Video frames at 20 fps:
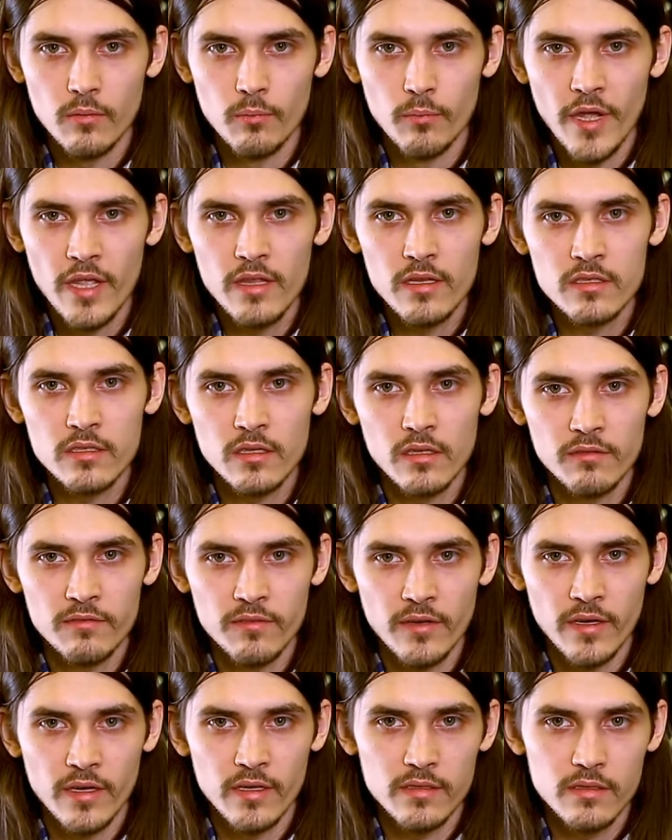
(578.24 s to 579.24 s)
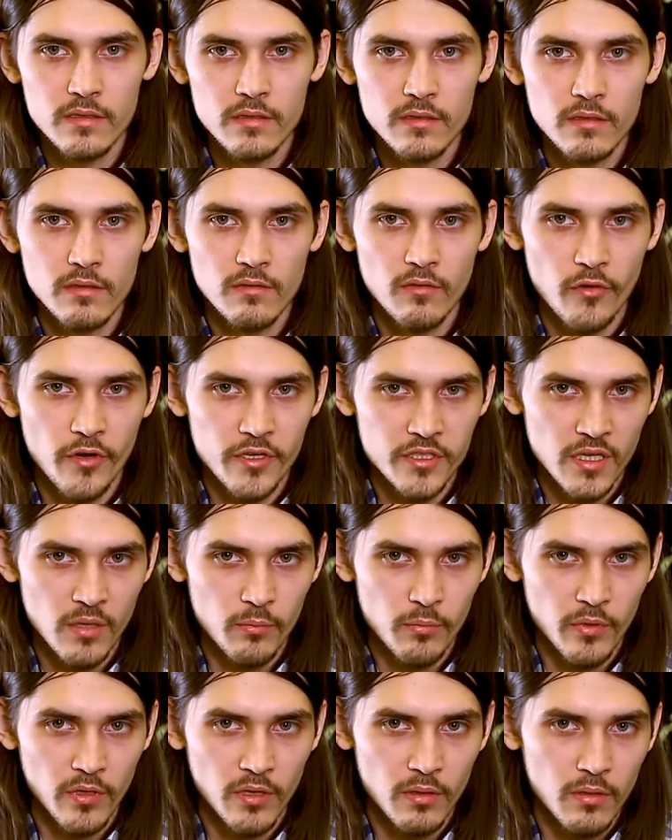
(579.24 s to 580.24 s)
Many sulfides, for
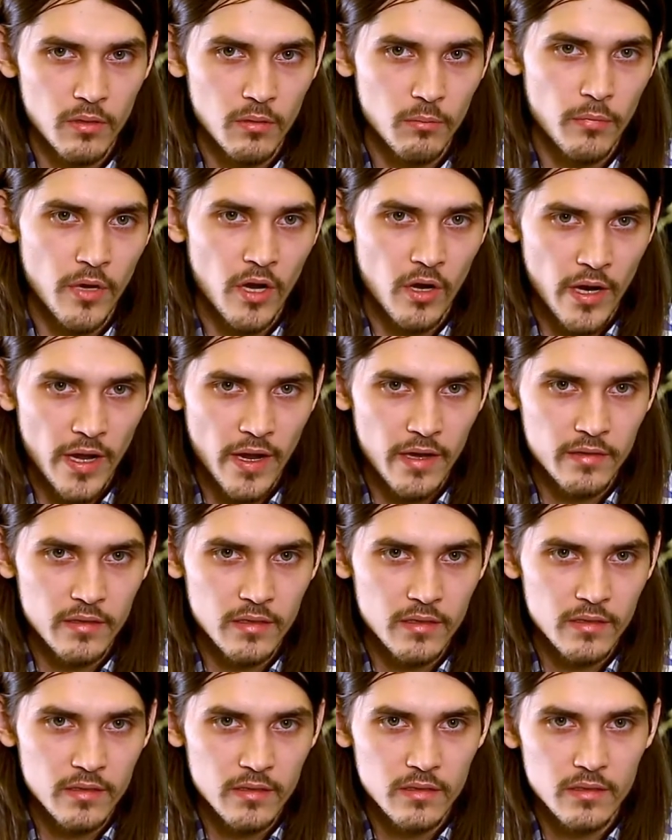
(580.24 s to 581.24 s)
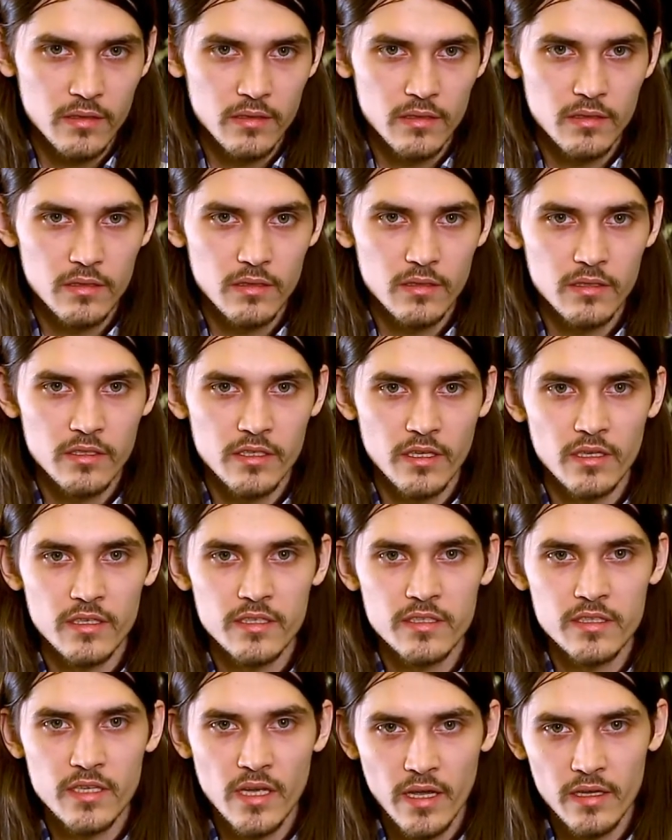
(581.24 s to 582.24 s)
example, barite,
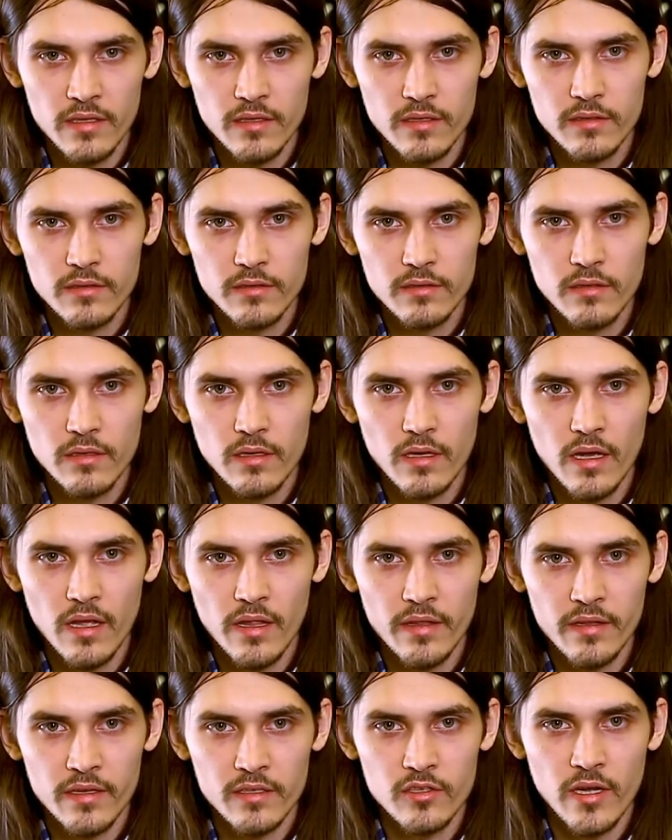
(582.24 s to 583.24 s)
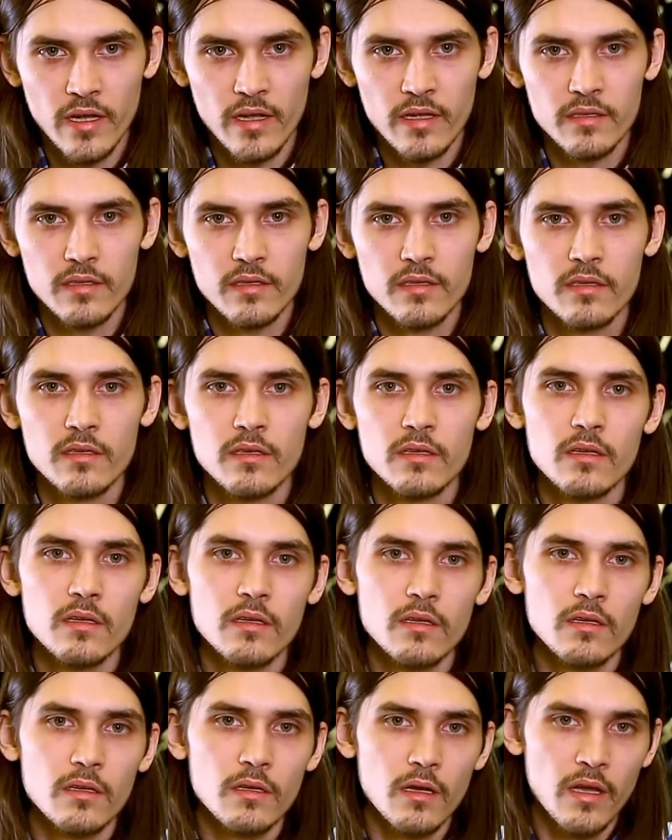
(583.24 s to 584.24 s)
celestite, anhydrite,
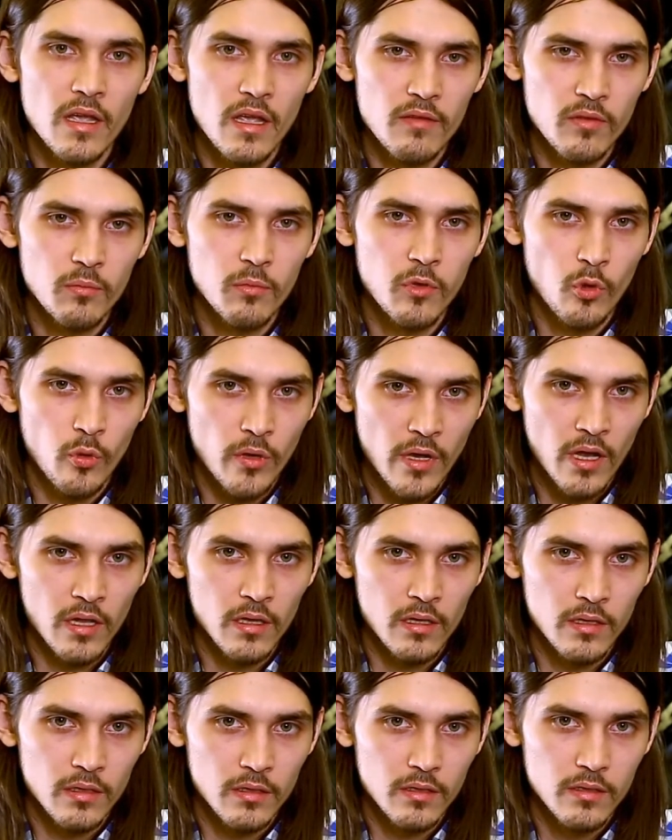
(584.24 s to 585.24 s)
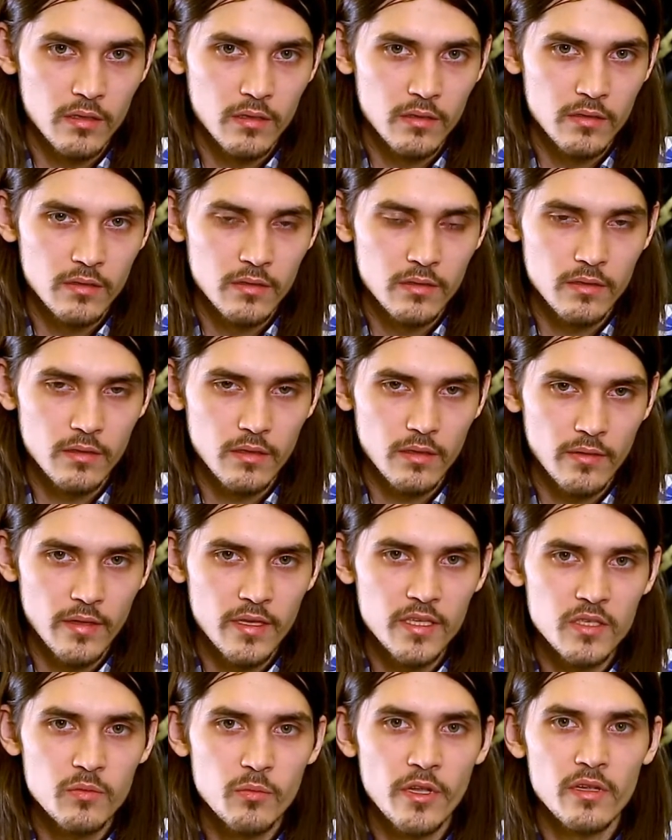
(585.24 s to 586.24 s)
have a blue color.
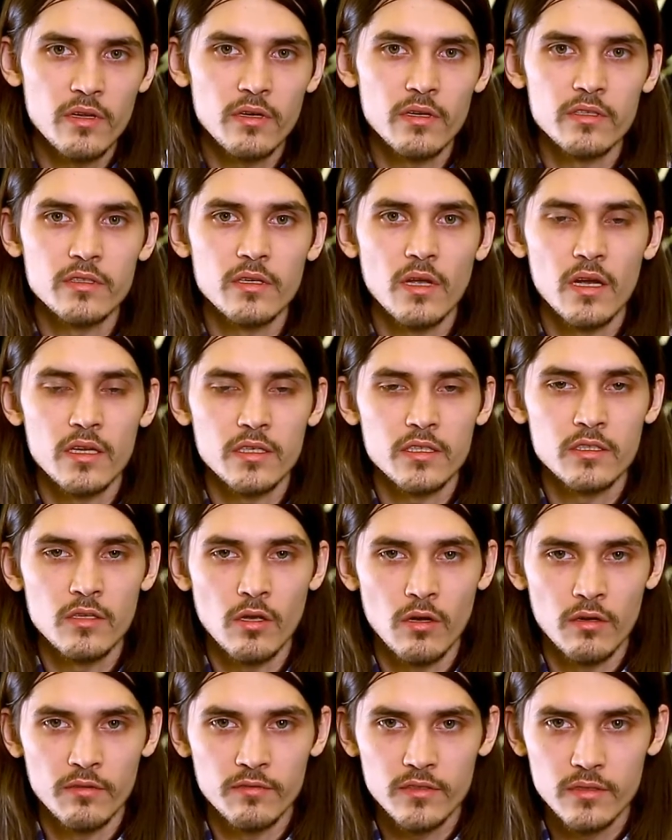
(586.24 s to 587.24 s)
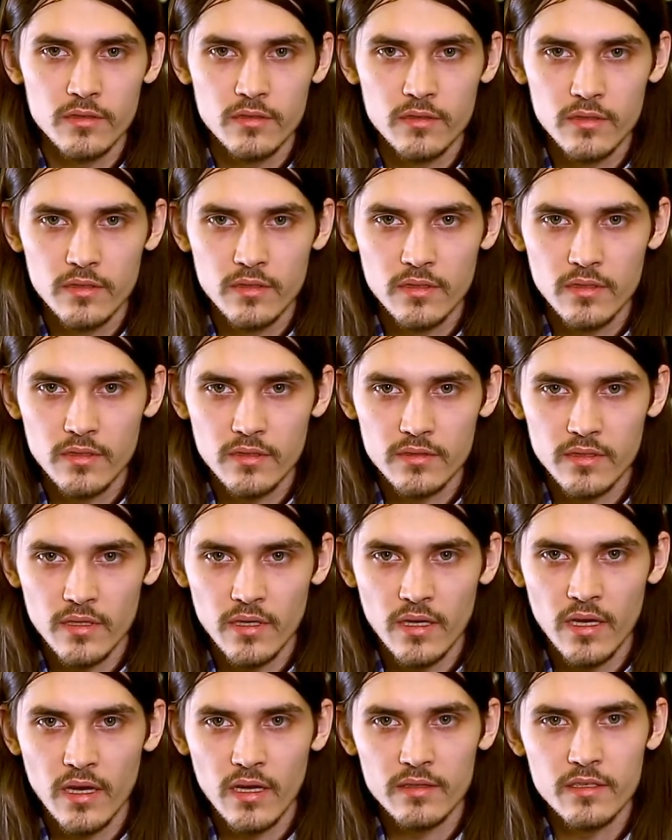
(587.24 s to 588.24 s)
These minerals are soft. The
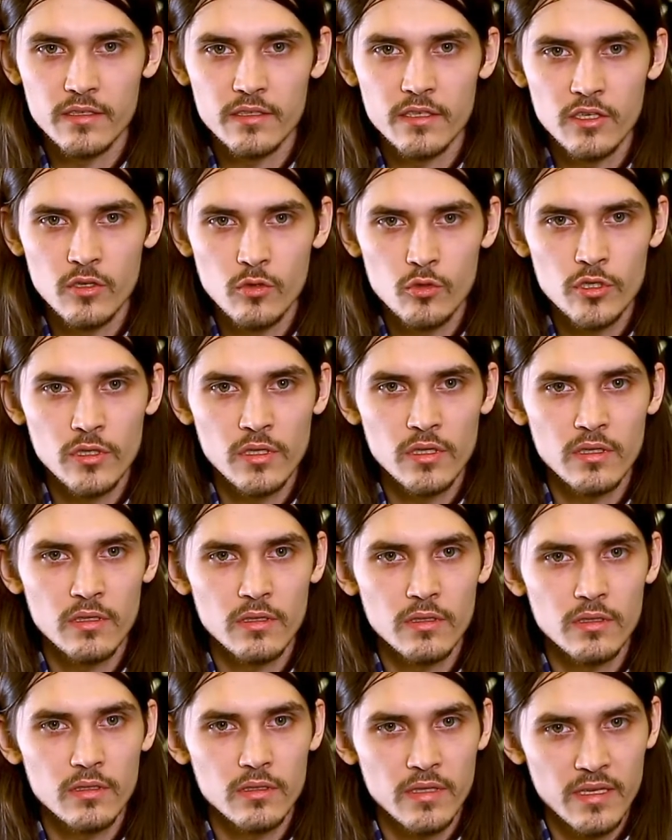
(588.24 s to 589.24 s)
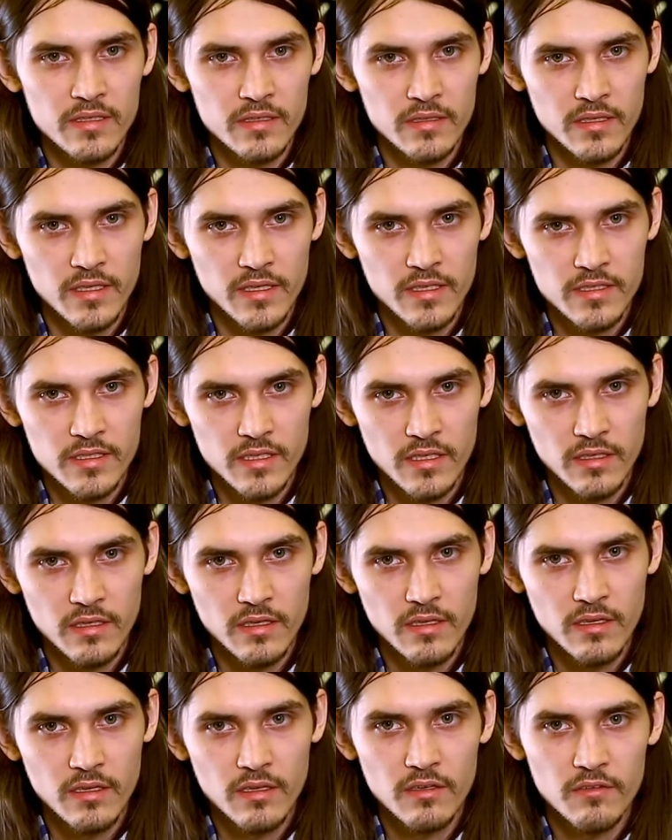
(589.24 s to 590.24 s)
hardness usually doesn't exceed
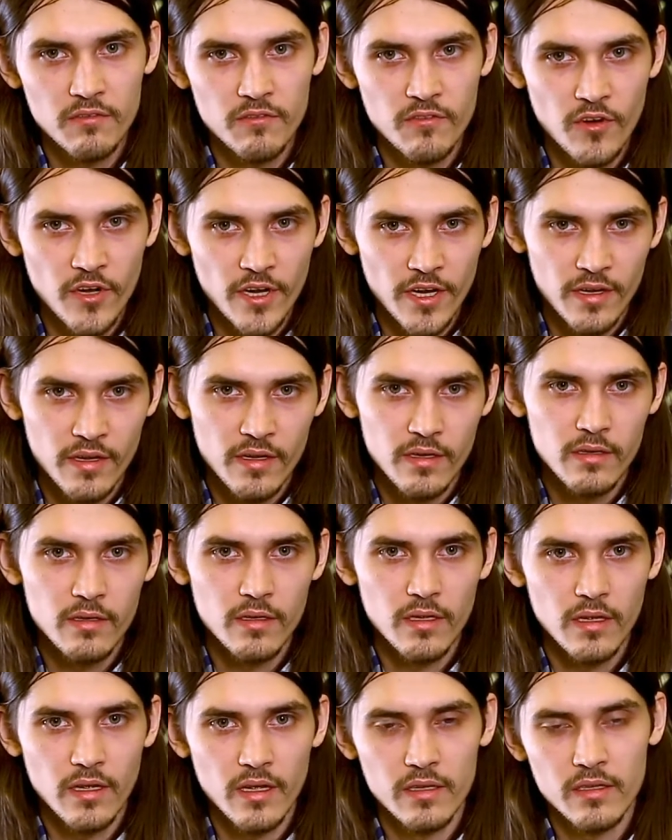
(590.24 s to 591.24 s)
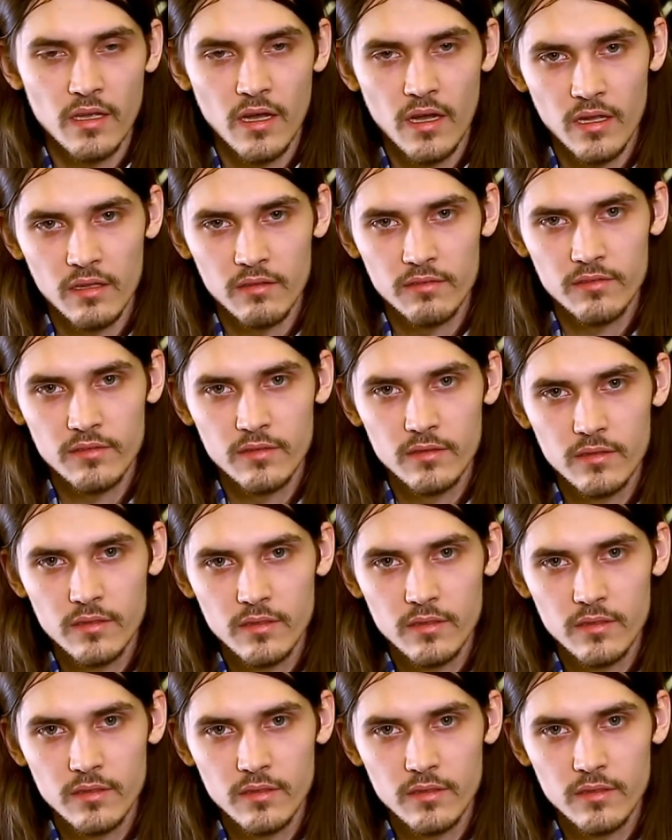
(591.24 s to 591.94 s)
3.5.